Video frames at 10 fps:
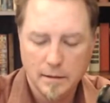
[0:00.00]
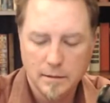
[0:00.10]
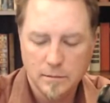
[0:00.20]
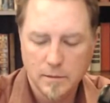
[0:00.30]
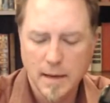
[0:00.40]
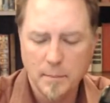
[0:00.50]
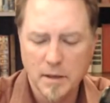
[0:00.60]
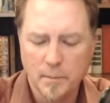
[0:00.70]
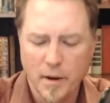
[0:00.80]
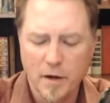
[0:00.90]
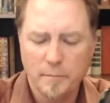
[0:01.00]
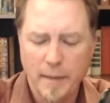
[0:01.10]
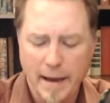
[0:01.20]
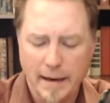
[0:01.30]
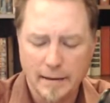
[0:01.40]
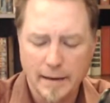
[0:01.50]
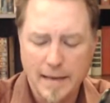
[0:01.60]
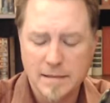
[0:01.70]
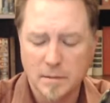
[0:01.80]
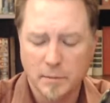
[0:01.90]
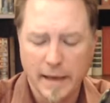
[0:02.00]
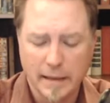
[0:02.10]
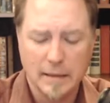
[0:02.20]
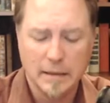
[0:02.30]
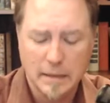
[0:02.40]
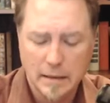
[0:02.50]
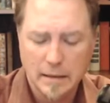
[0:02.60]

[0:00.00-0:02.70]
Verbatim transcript: What happened to Barf Bag? asked the black kid.